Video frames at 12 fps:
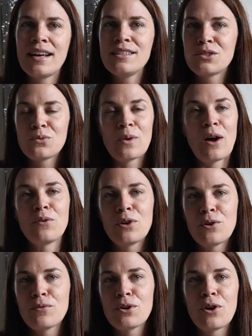nice round
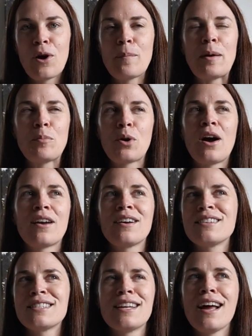over on my
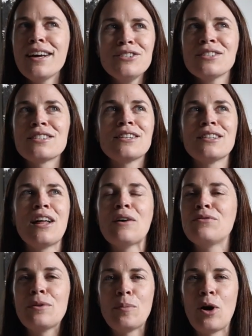products, and I just
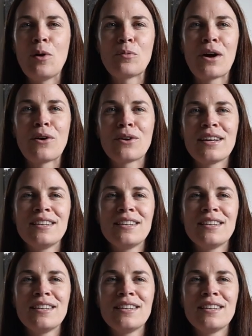love the palm router.